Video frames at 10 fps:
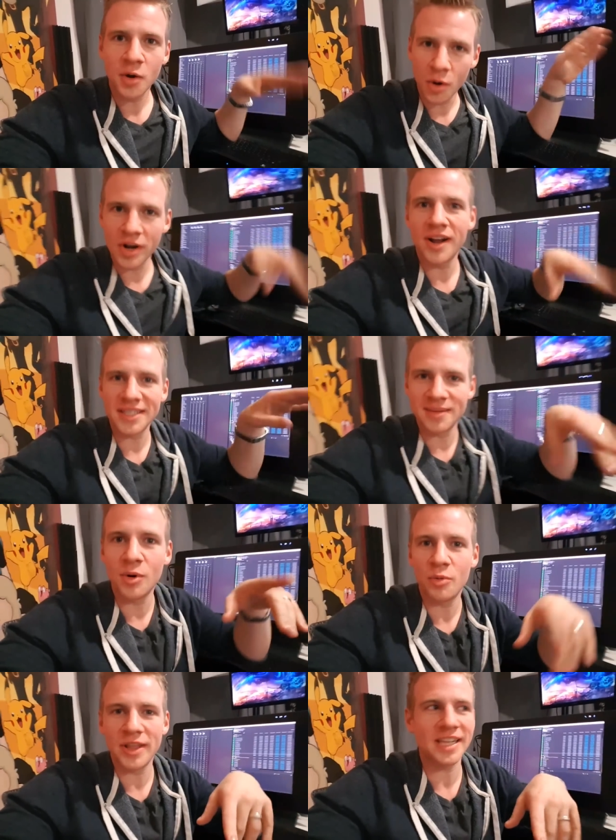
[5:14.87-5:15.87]
organize them
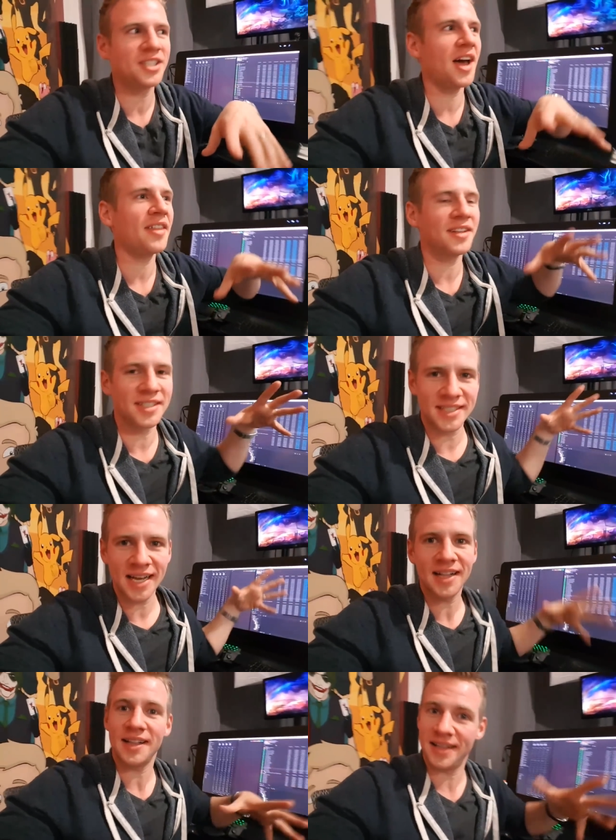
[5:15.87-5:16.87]
all with each other to
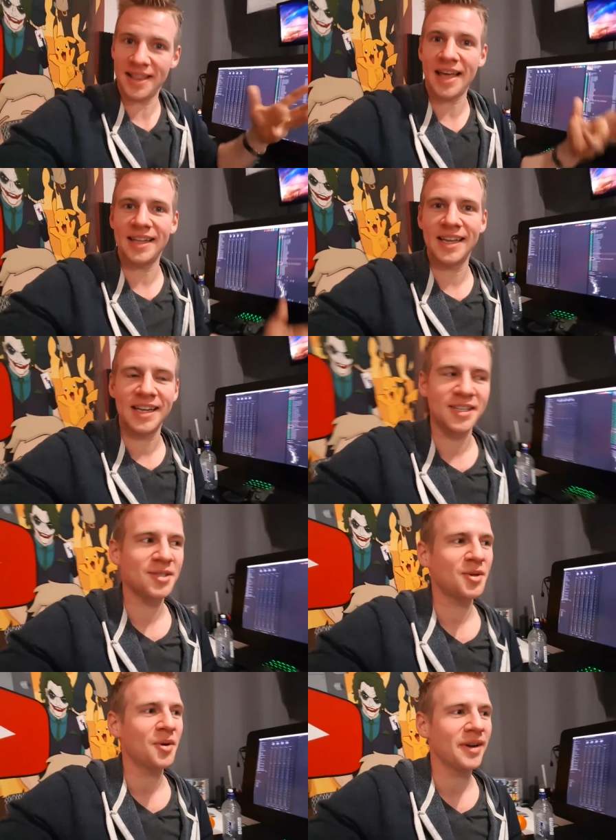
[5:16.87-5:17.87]
tell that linear
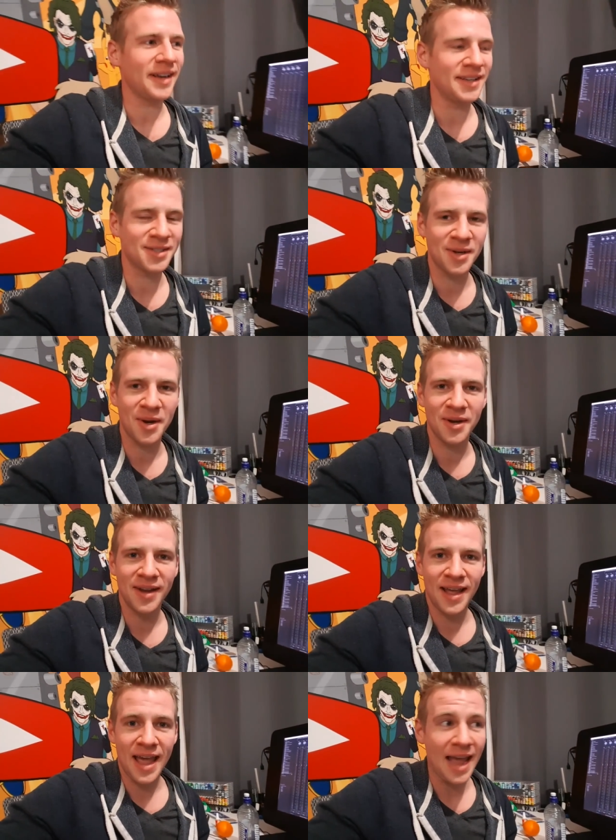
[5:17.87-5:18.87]
story. So
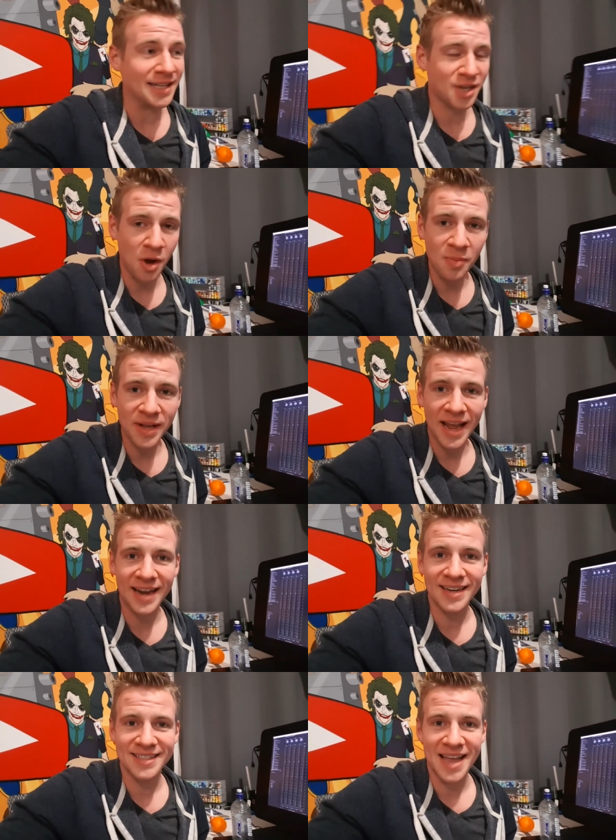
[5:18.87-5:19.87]
it's
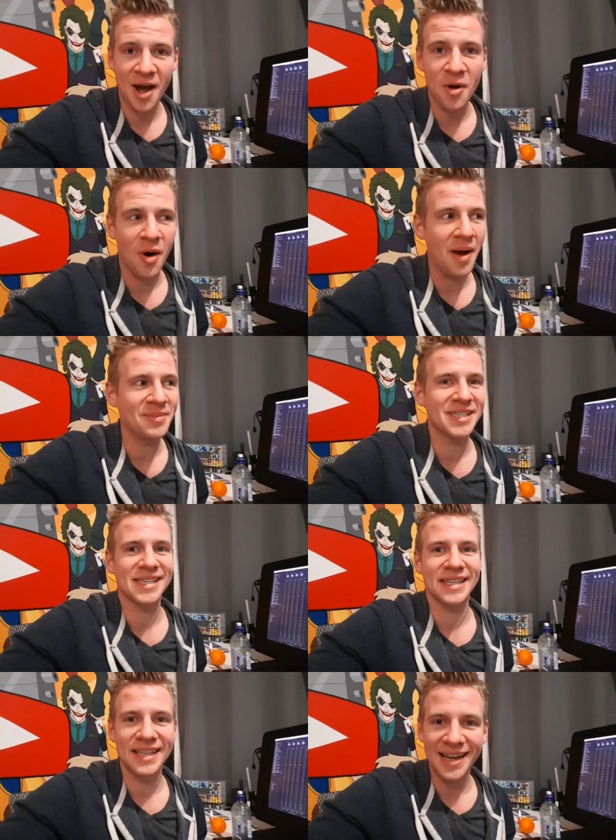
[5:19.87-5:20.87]
complicated as hell. I'm
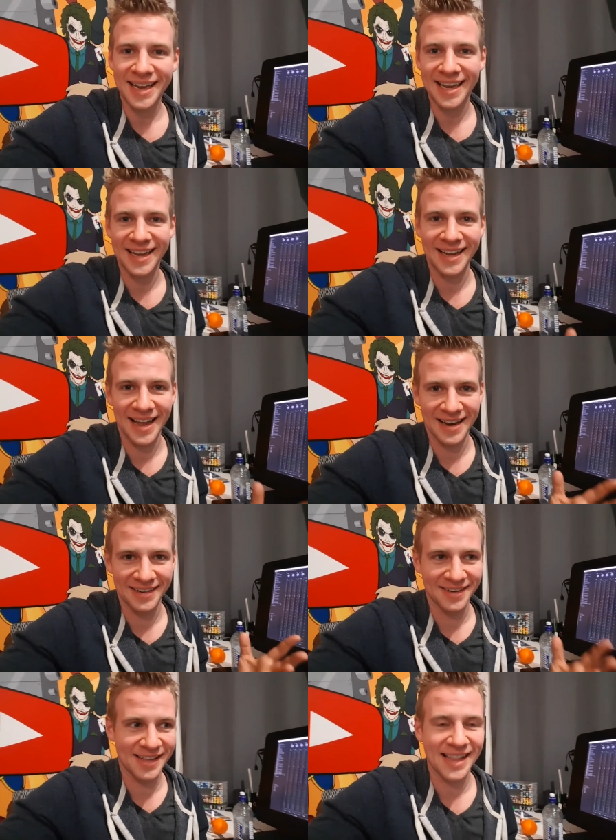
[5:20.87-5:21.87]
just lucky
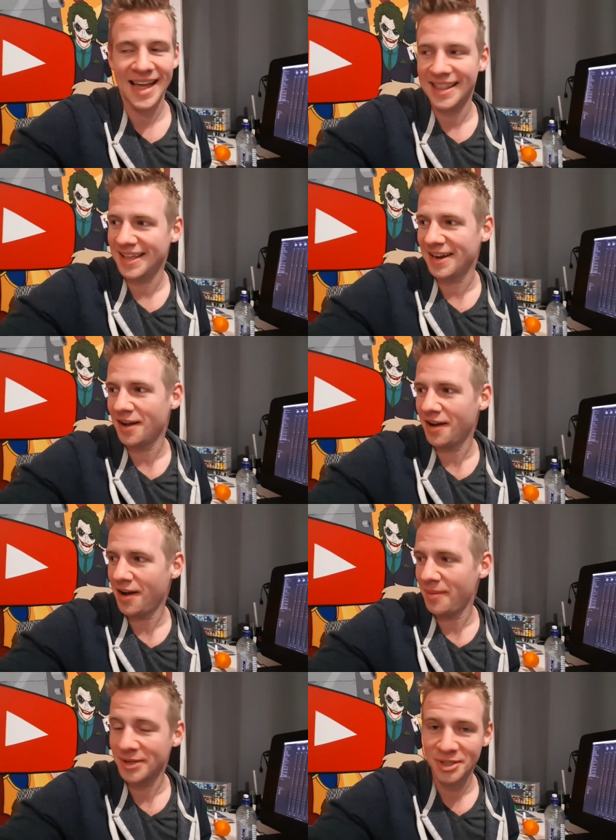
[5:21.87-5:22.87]
and glad that
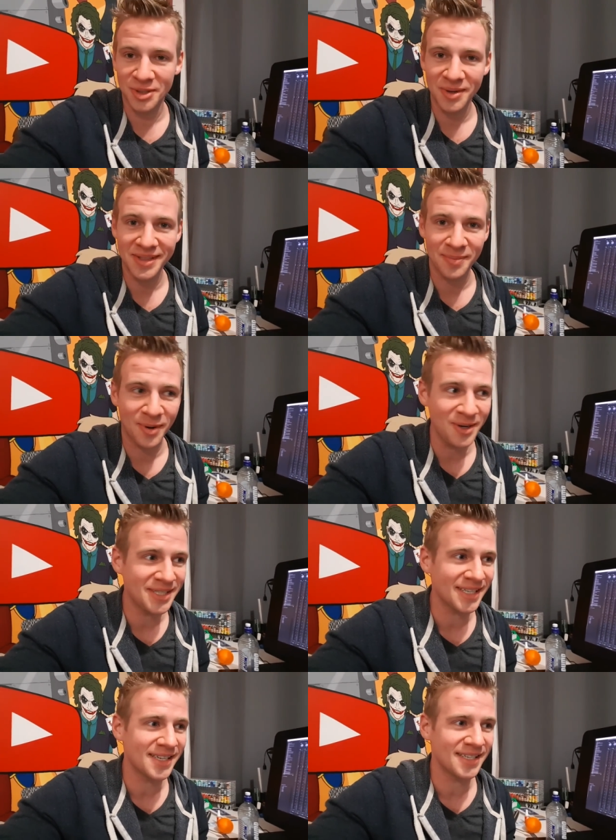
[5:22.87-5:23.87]
I'm enjoying the
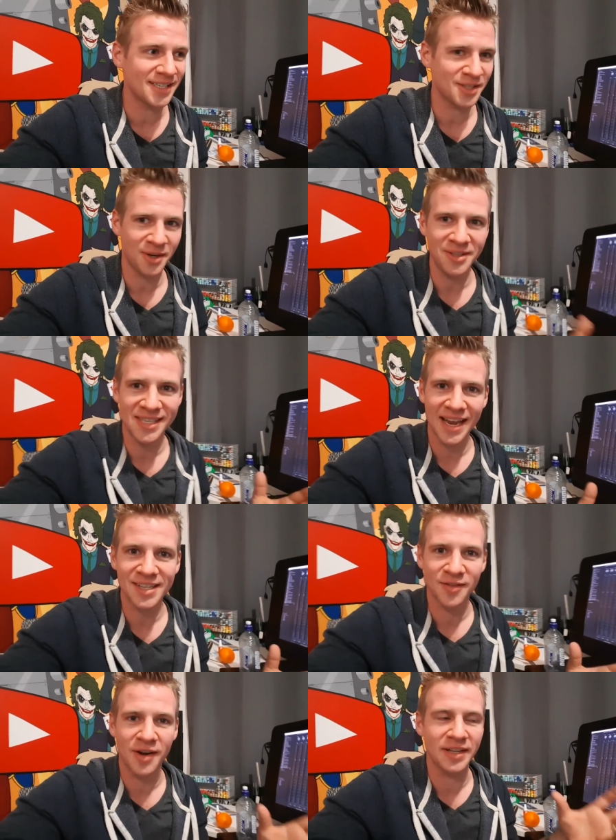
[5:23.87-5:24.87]
process, because it's so
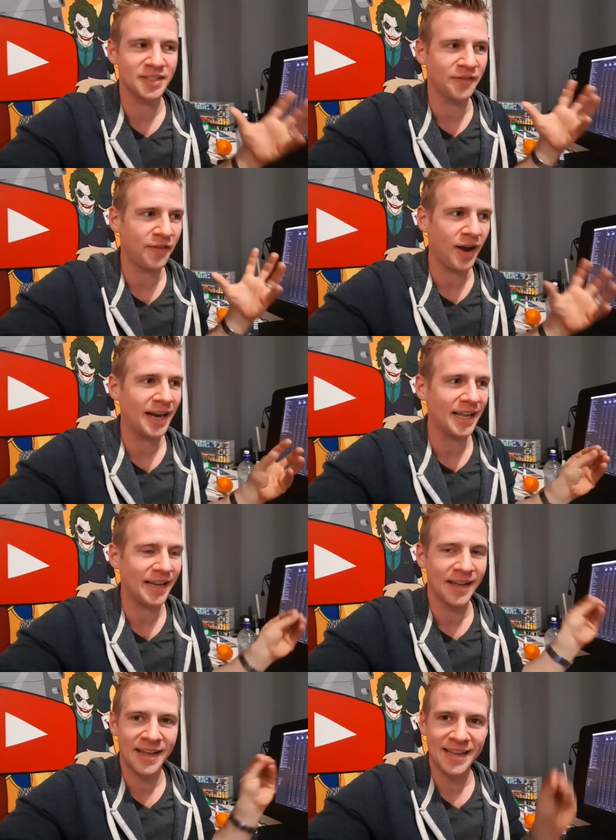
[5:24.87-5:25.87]
satisfying to
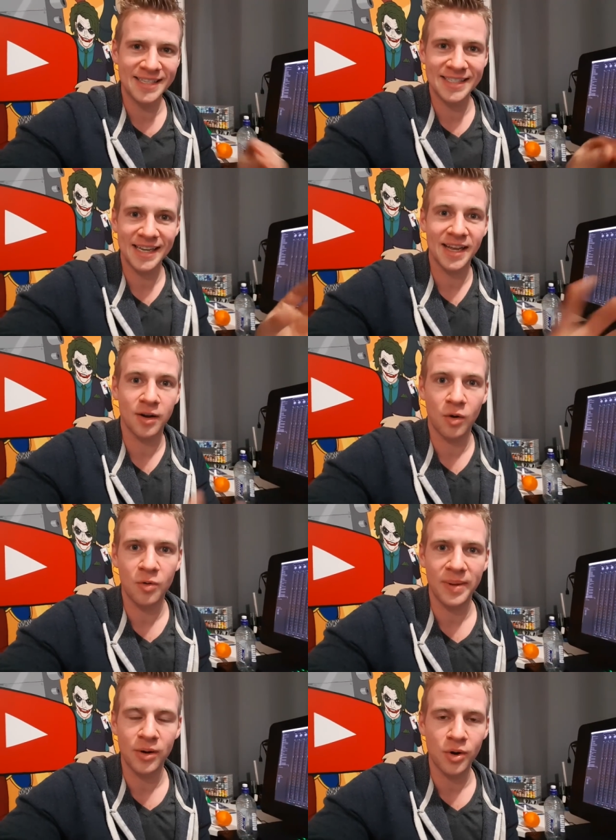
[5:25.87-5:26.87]
finally see it
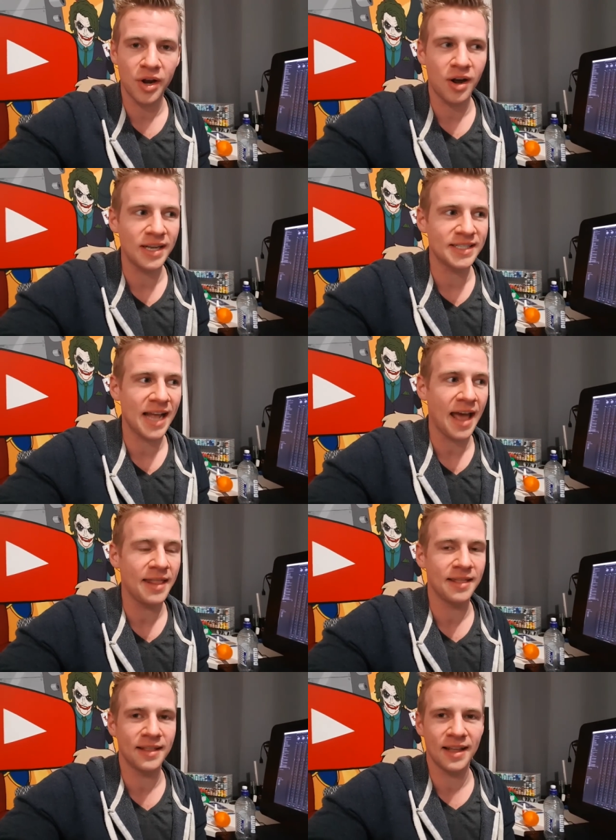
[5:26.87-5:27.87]
all be organized.
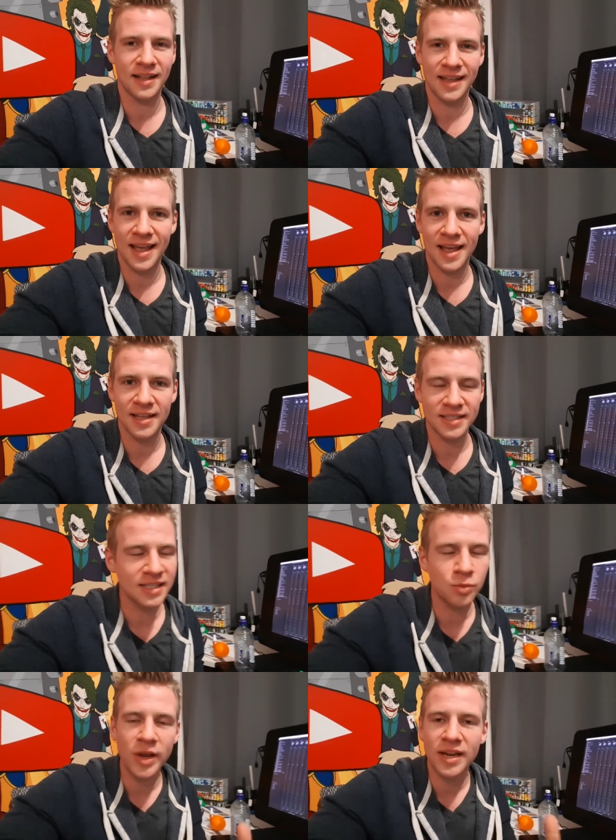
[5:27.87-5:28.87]
And yeah, it's
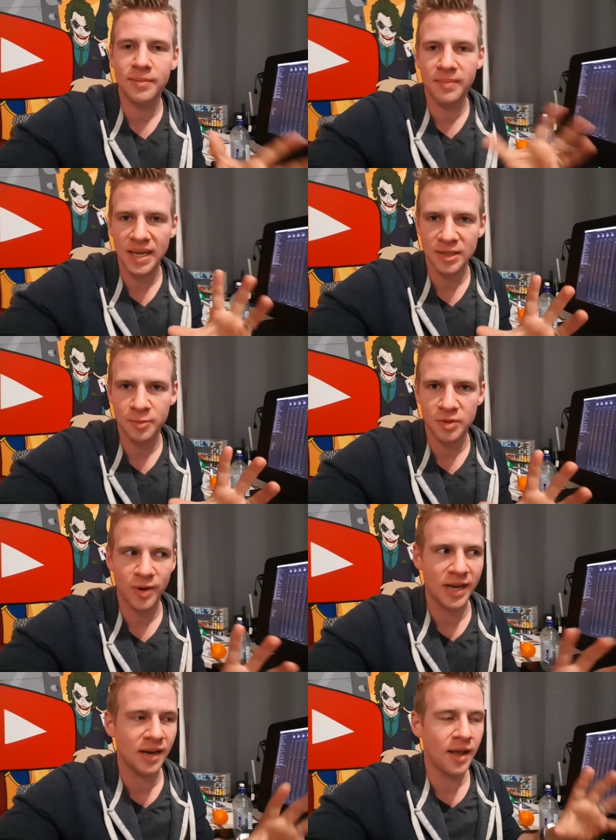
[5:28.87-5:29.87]
this weird mix
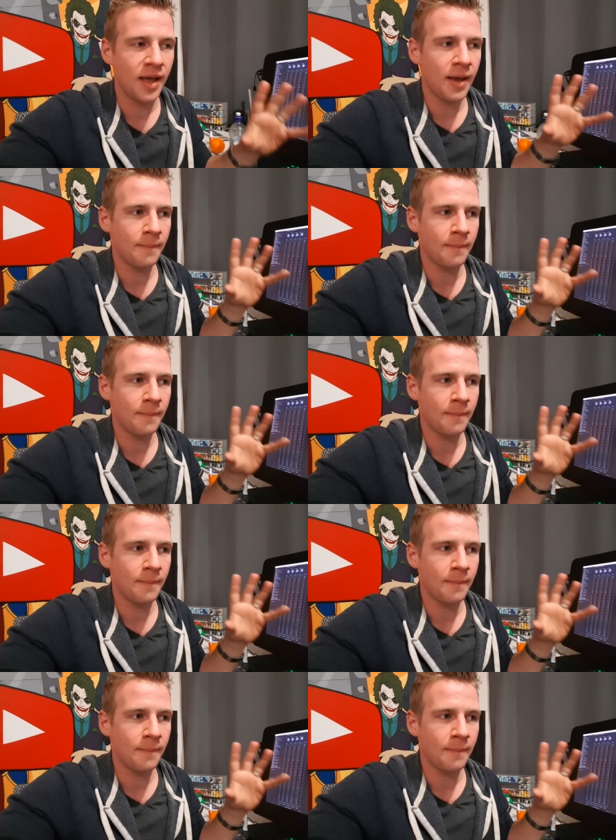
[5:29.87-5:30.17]
between